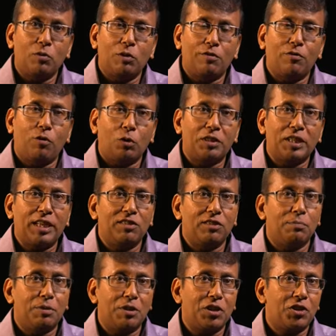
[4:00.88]
who had fought against
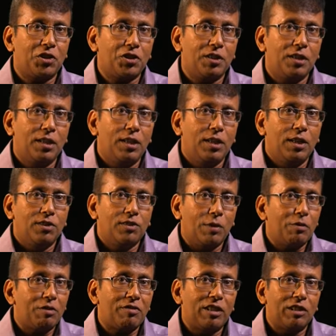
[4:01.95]
the British.
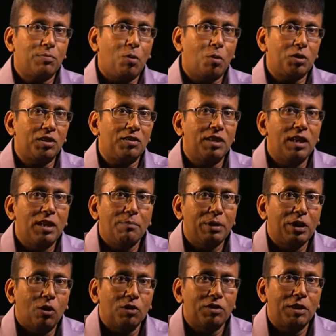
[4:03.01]
Some were transported
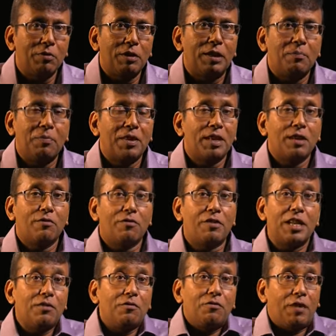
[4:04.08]
because they were
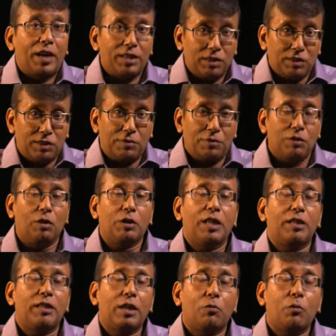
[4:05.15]
freedom fighters, if you look
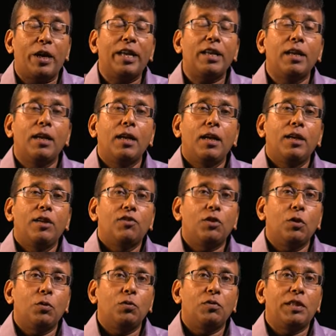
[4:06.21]
at it that way.
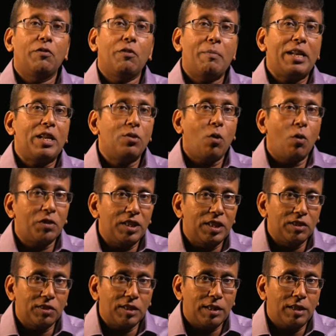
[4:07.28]
So there were many
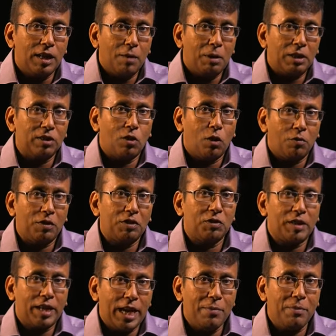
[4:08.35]
northerners among the convicts
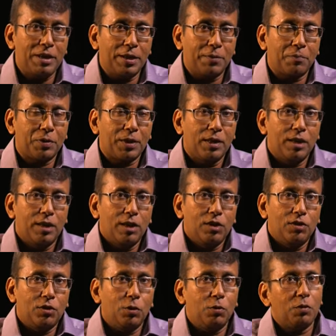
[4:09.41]
who came here.
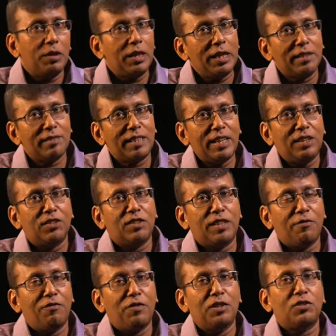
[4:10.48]
So in a sense, the
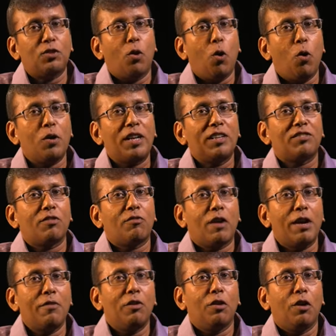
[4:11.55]
first organized
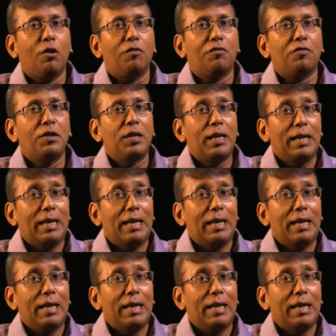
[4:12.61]
arrival of